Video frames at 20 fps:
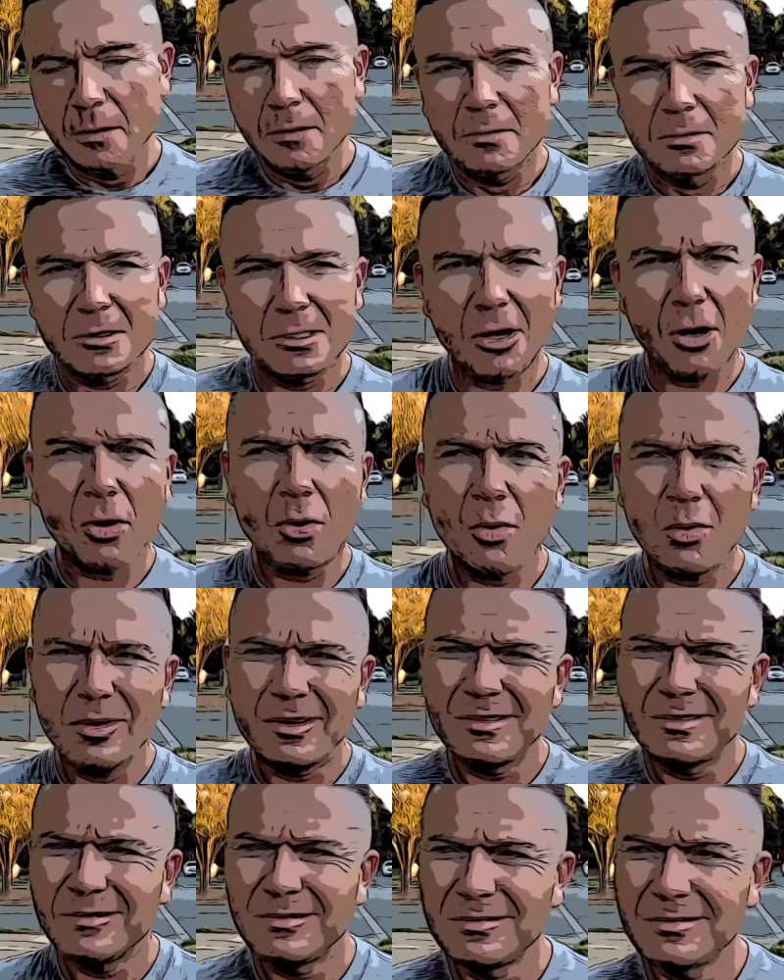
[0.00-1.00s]
So
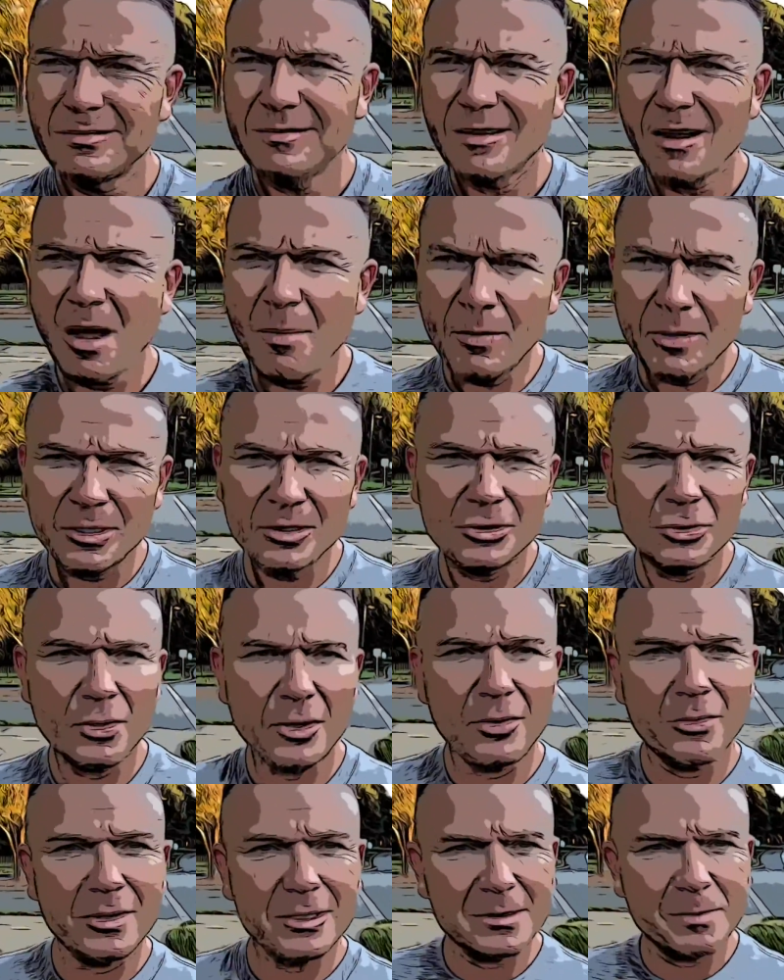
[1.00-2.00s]
I'm gonna enjoy
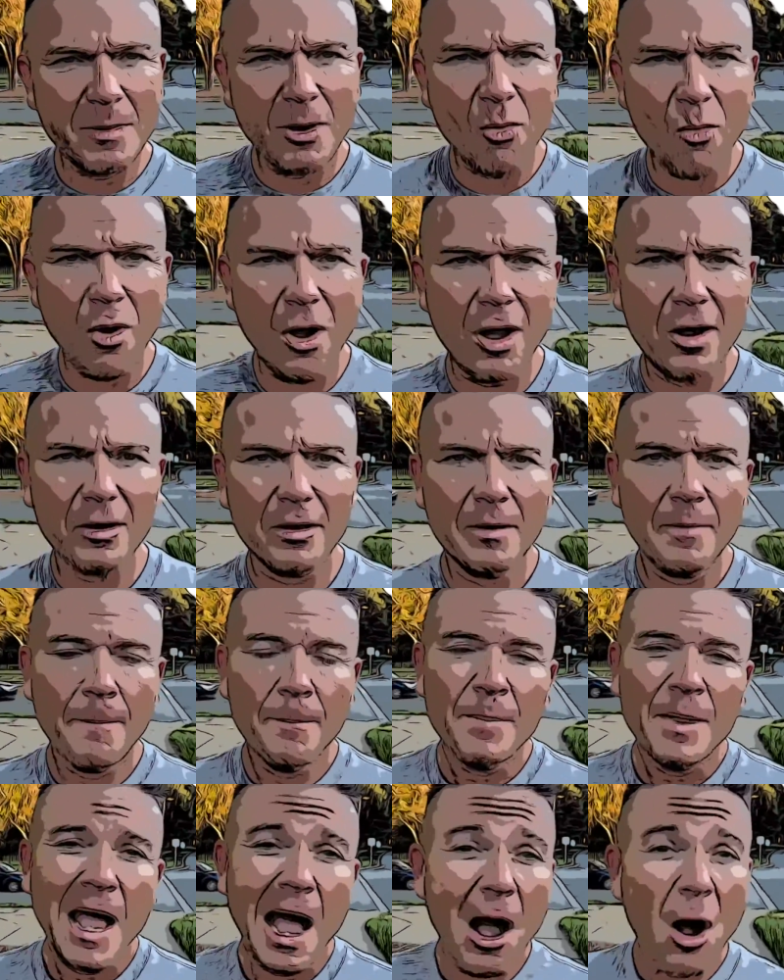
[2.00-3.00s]
the rest of my walk.
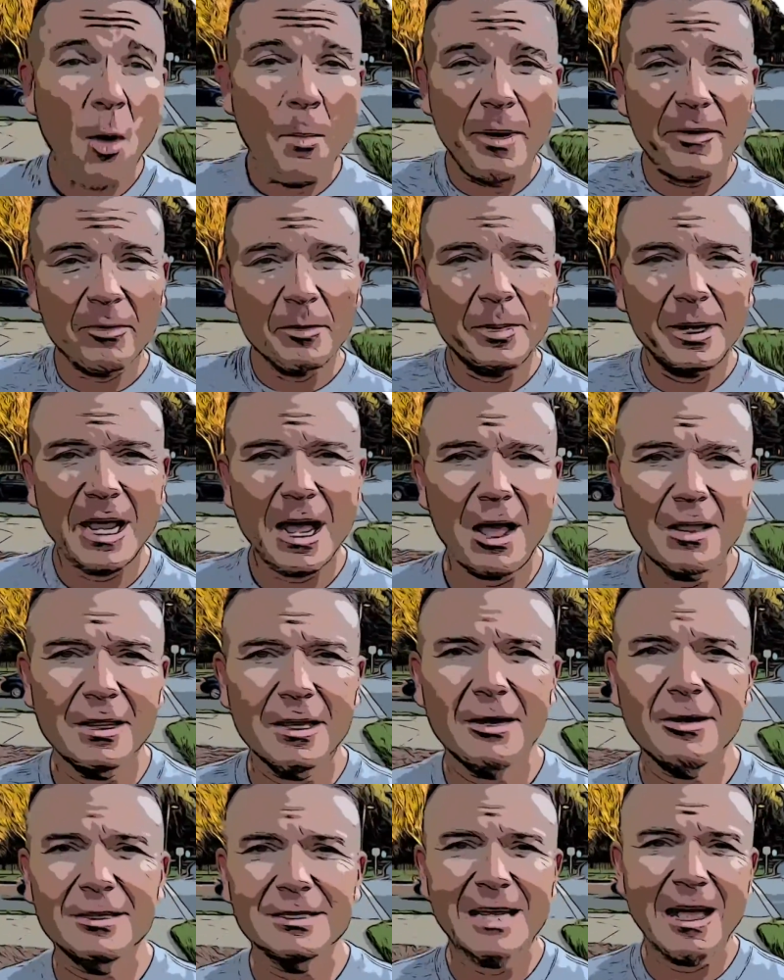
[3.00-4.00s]
I hope everybody out
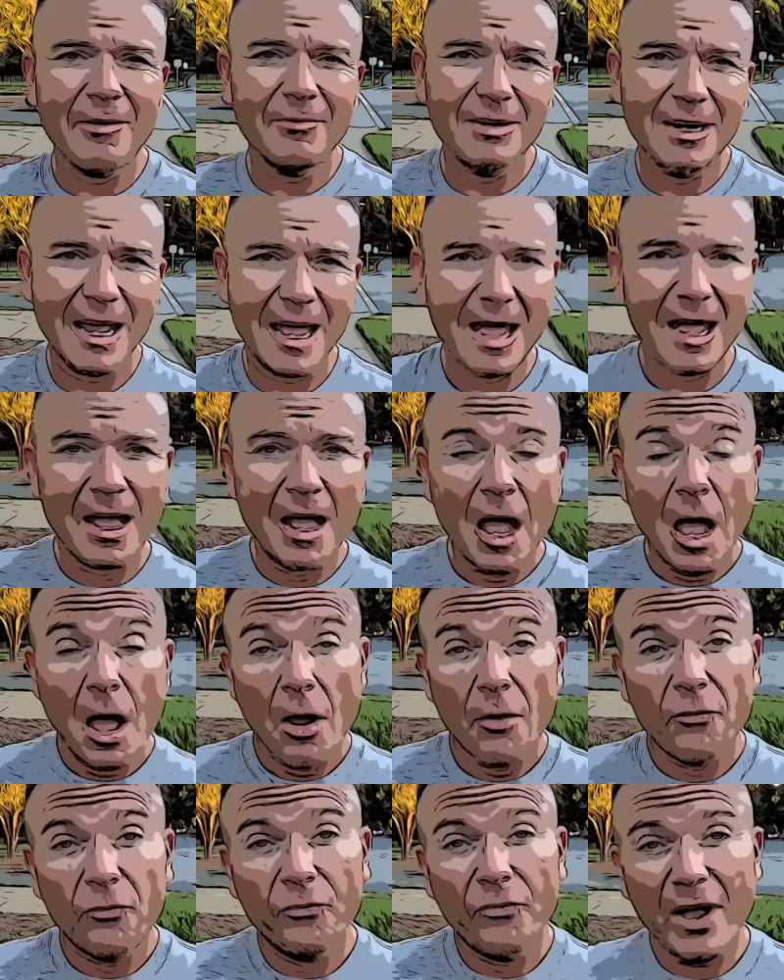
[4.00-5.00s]
there is having a
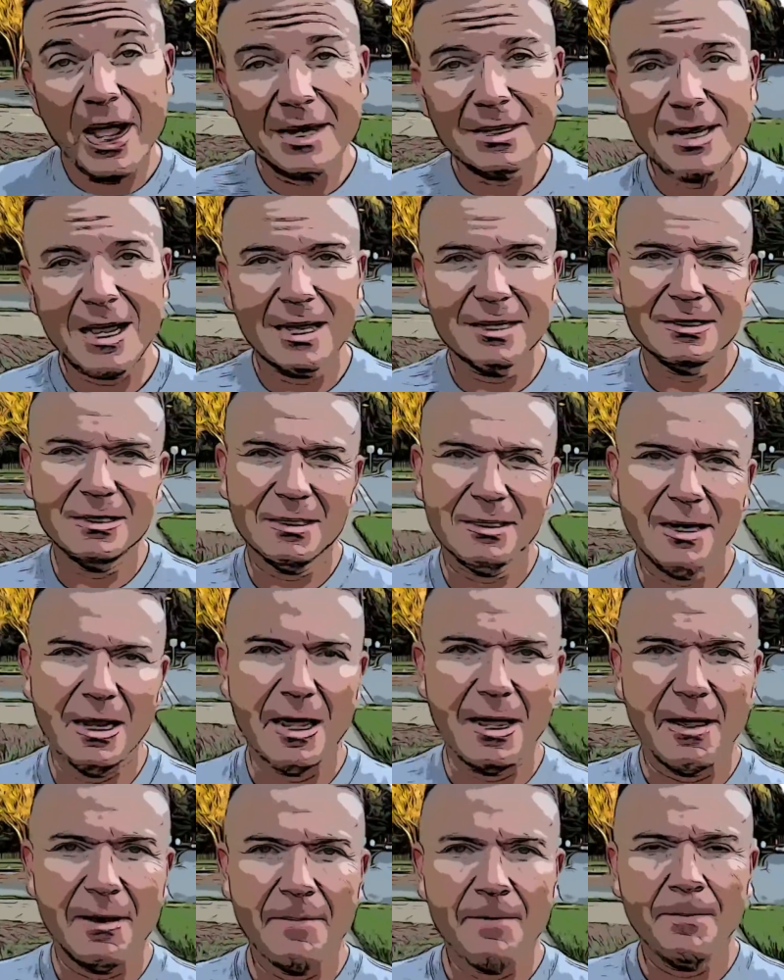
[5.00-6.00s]
fantastic
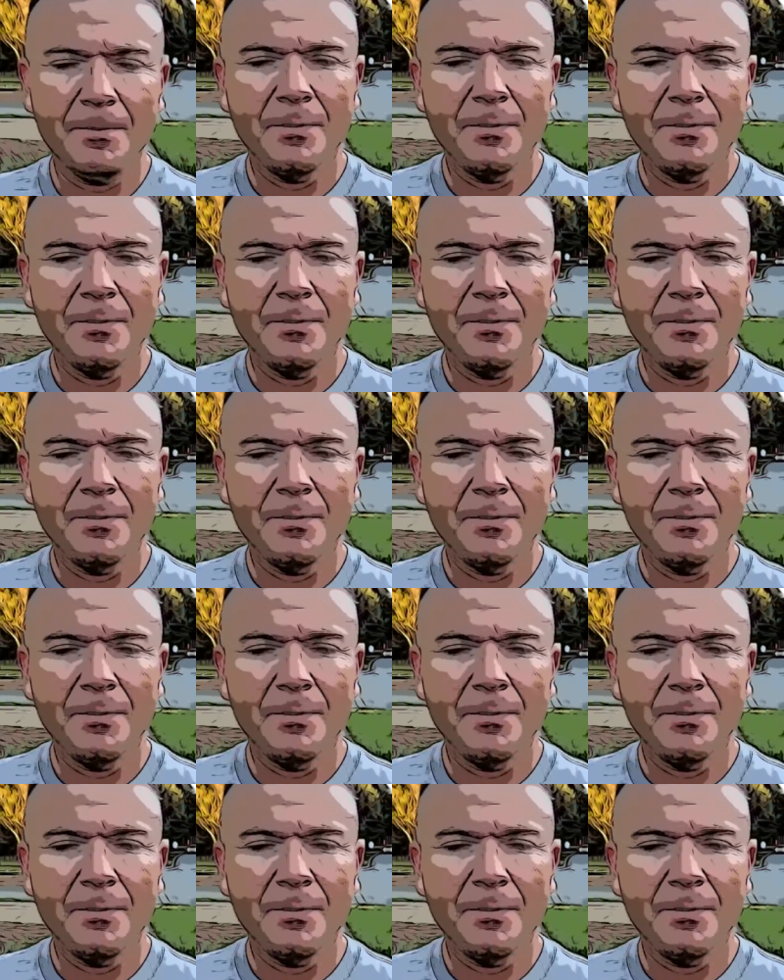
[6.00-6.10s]
day.